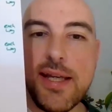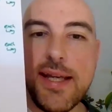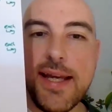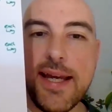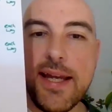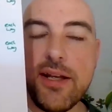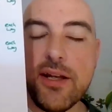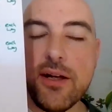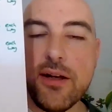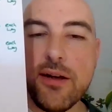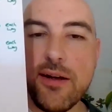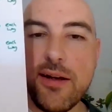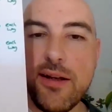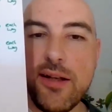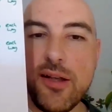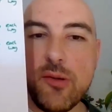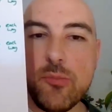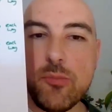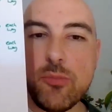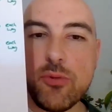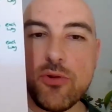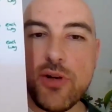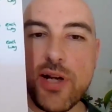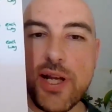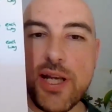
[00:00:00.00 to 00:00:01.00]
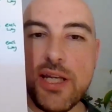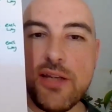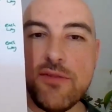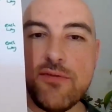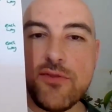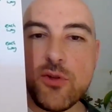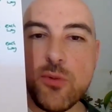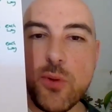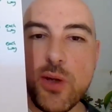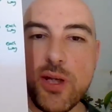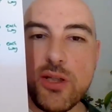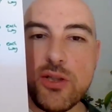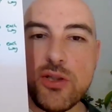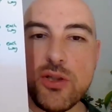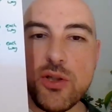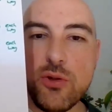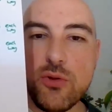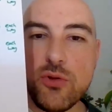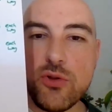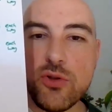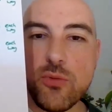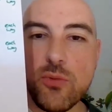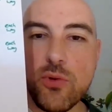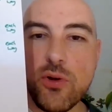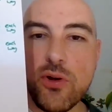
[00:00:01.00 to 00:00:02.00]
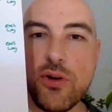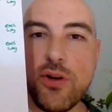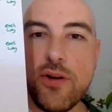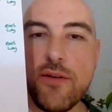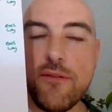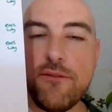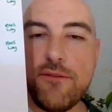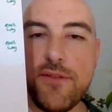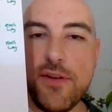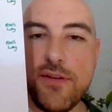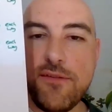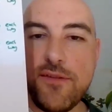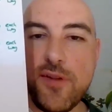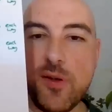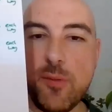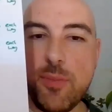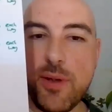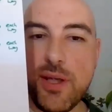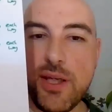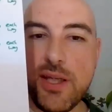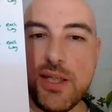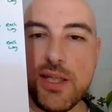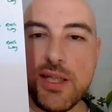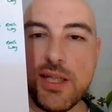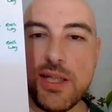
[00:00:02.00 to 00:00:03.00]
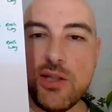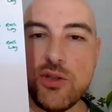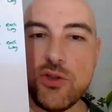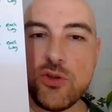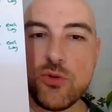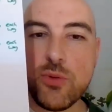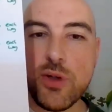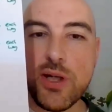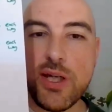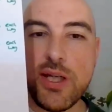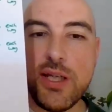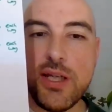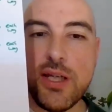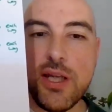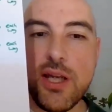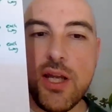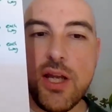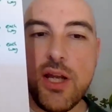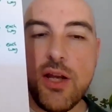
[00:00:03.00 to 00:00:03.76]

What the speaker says: And Island Brave, 22-1, 50p each way.